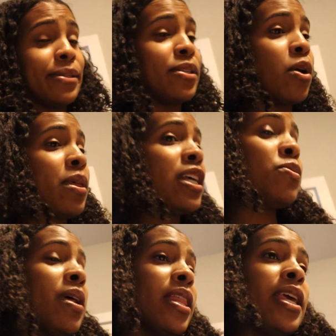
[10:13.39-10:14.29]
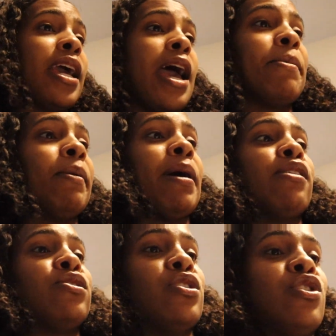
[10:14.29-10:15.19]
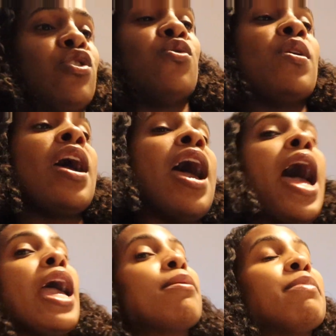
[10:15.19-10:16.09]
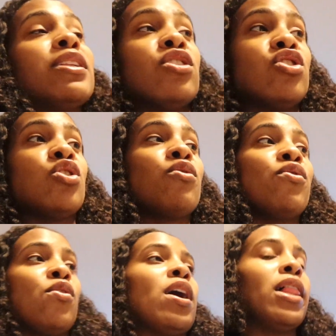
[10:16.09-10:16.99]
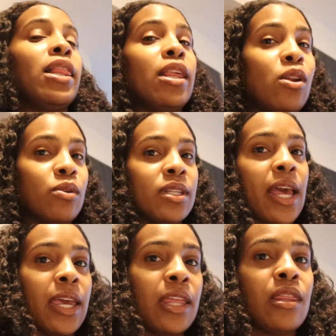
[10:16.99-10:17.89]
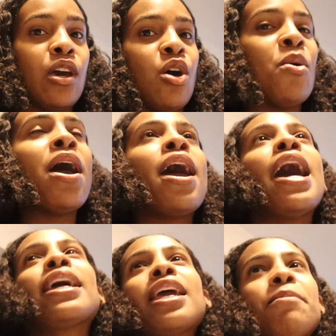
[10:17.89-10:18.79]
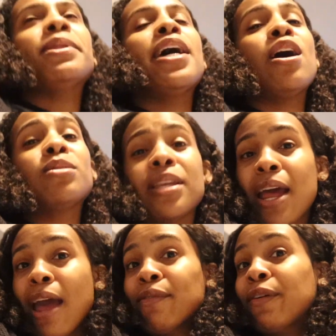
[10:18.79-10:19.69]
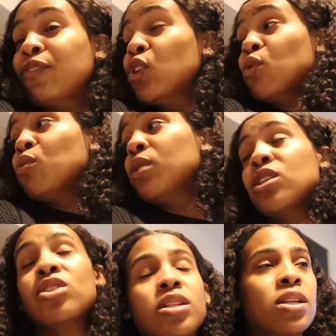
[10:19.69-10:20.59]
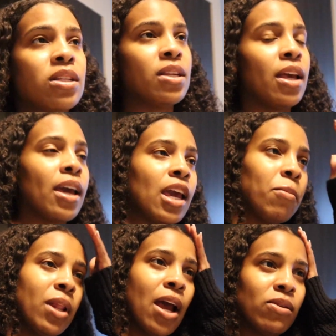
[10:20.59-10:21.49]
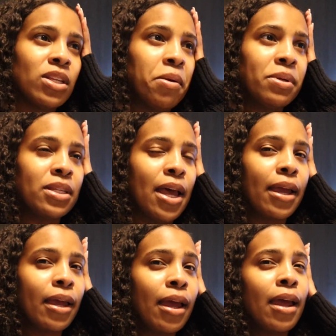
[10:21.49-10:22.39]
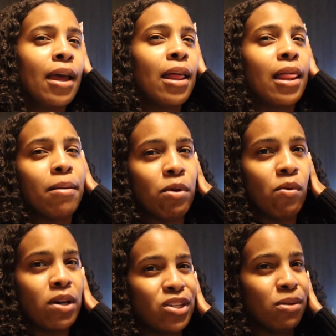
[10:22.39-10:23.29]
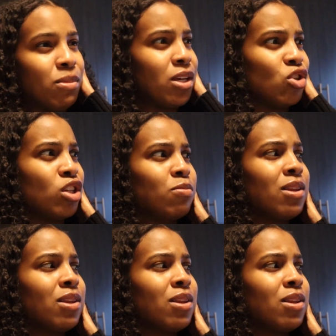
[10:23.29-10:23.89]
So that's what I think I'm about to do. I am about to chill for a little second though. I came in the house and I have a few dishes in the sink. I came in the house and I was like, let me wash some dishes.